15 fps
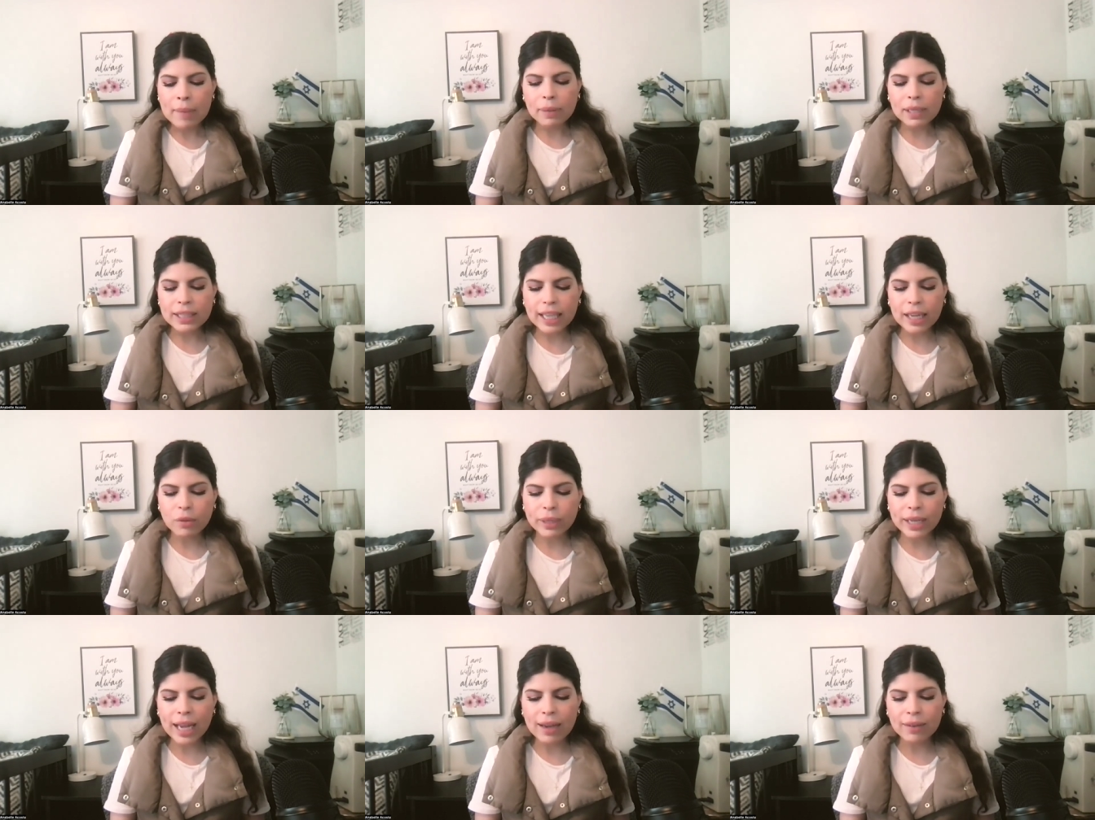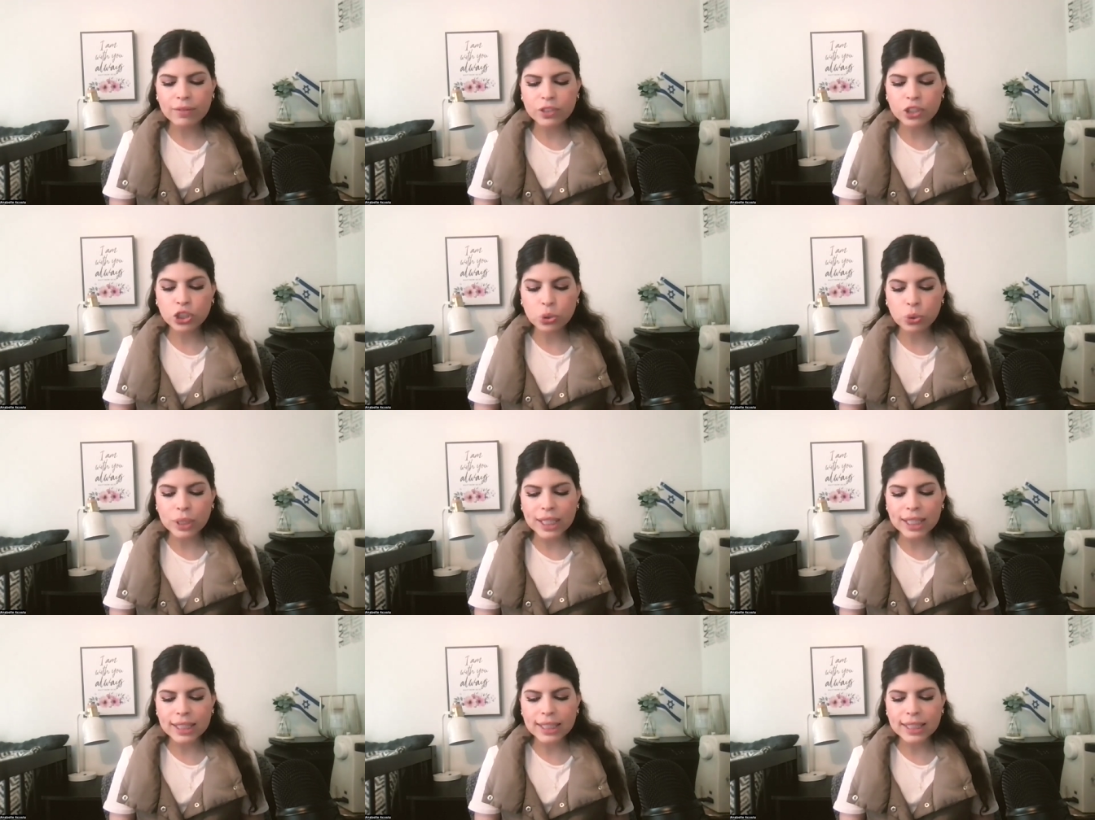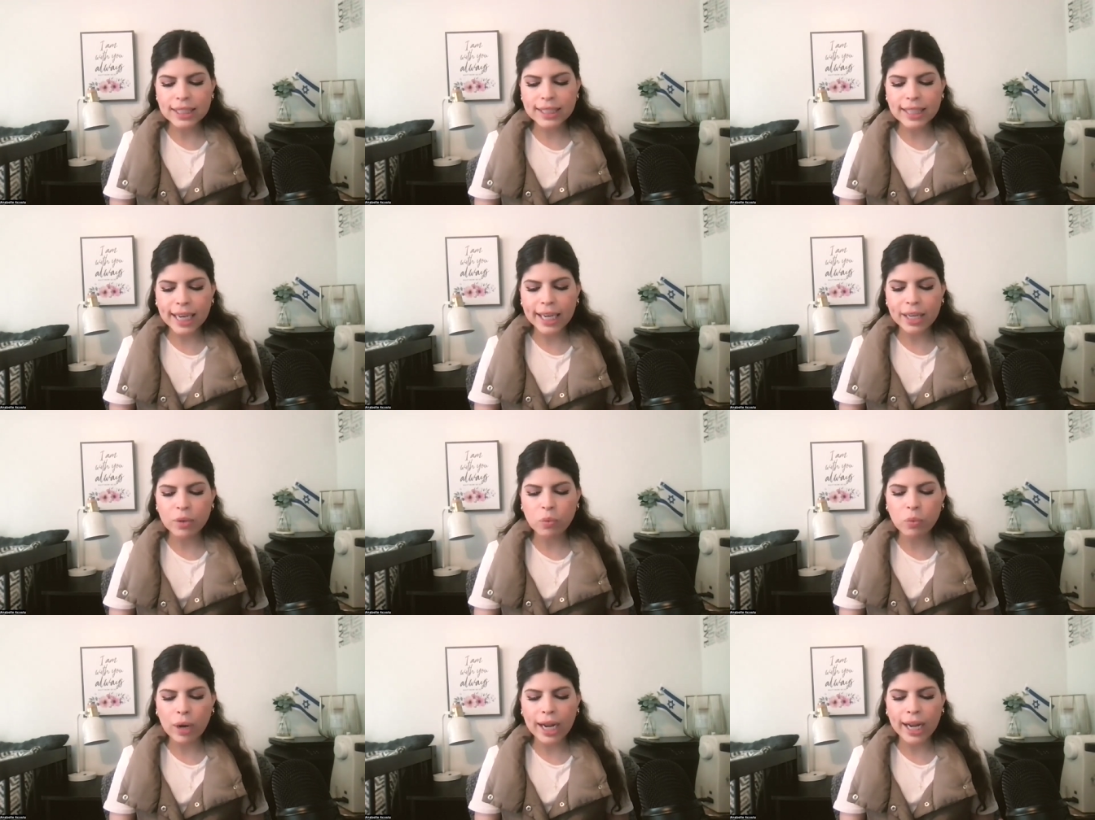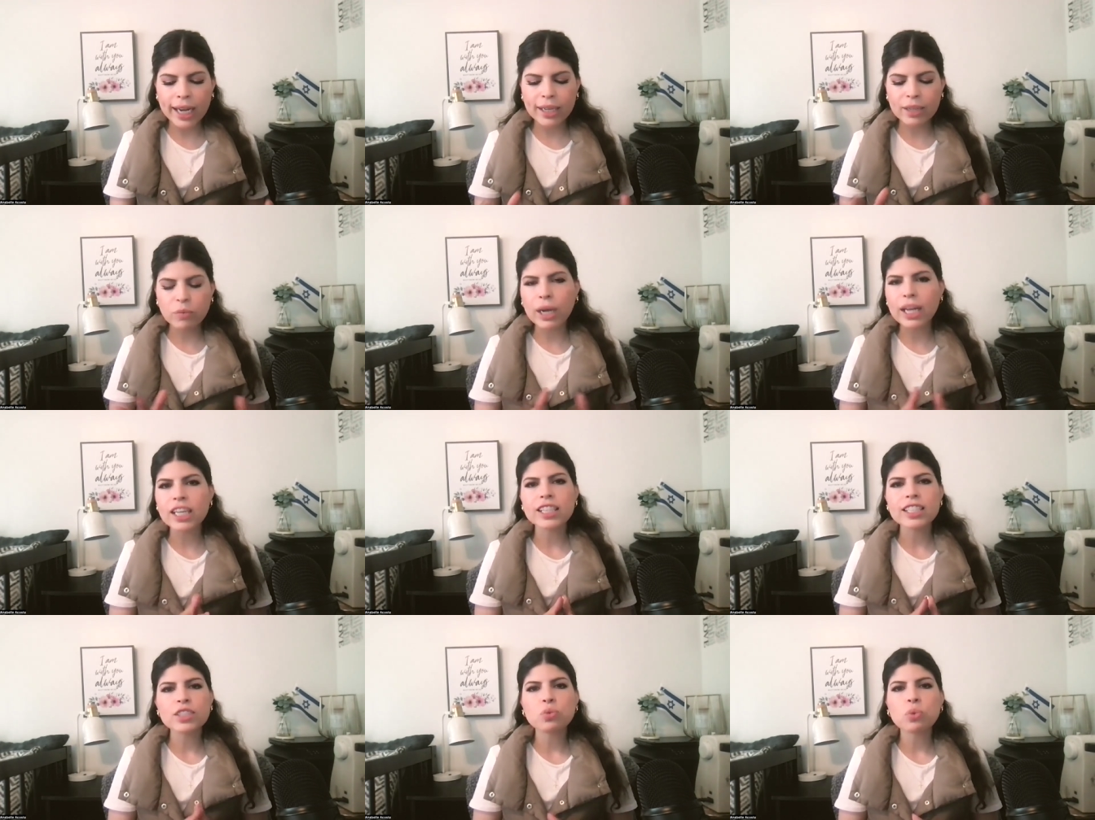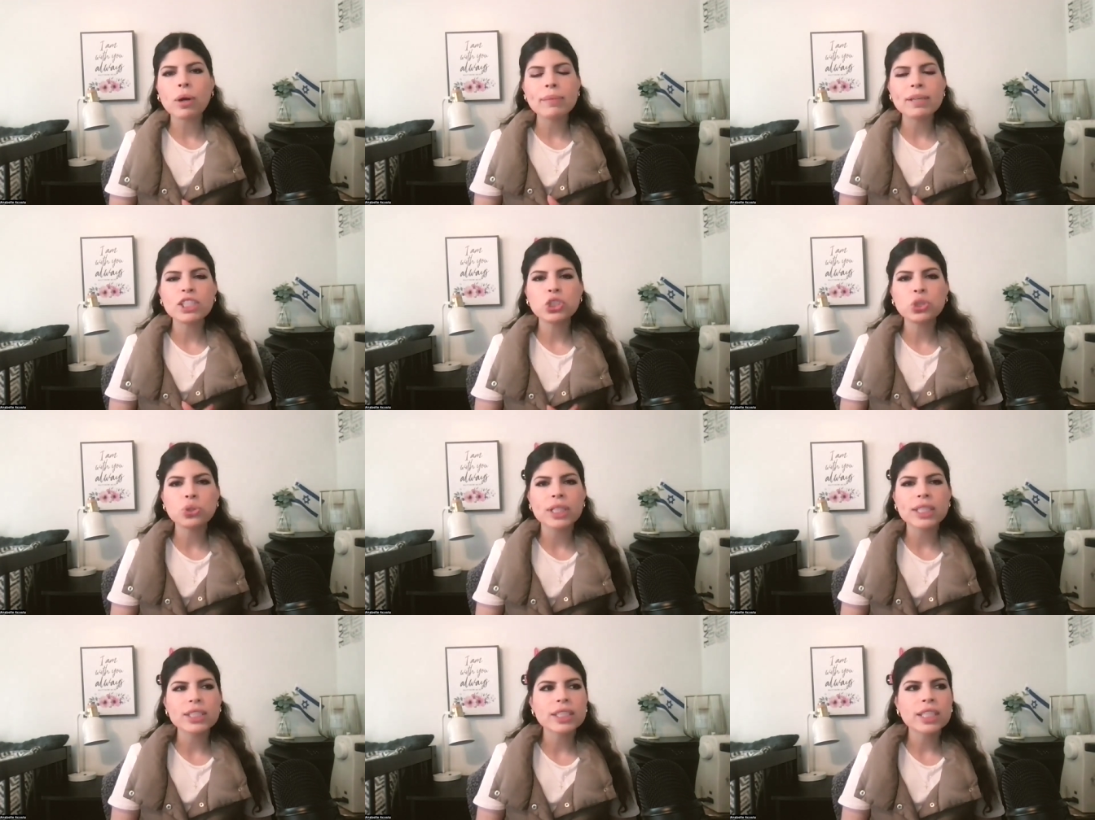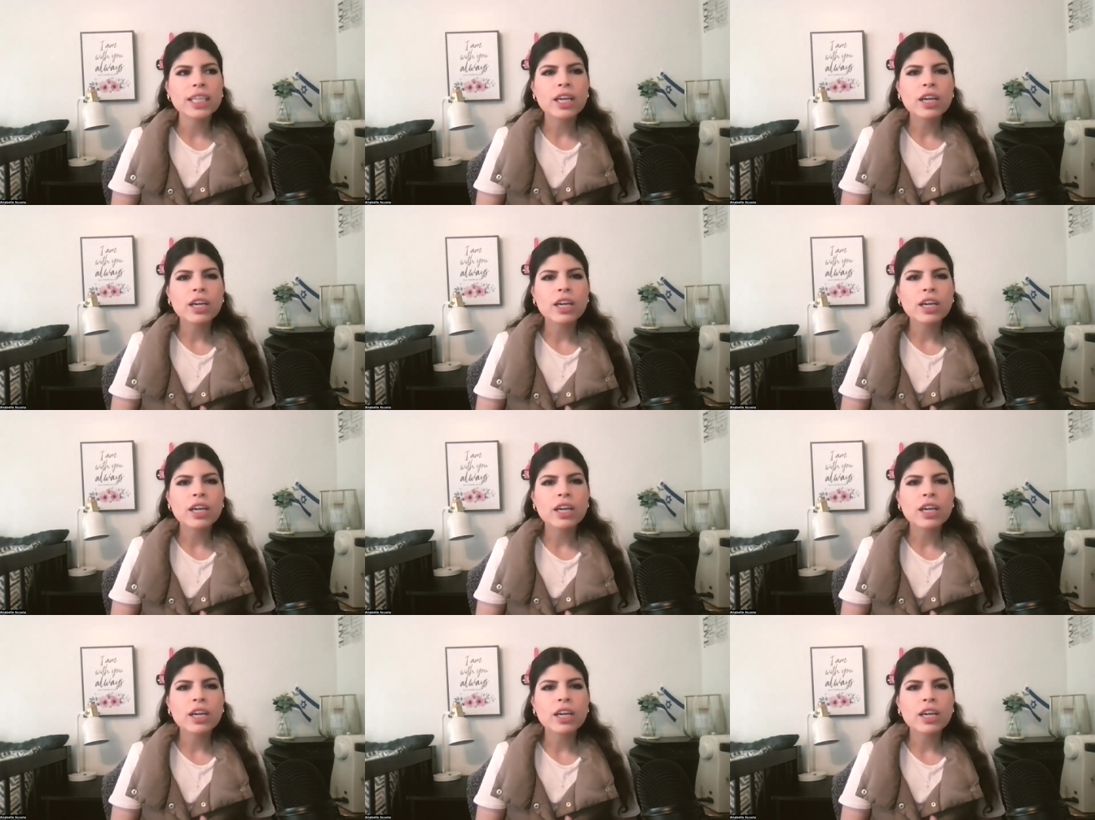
But then we have Judas saying, why did this woman do this?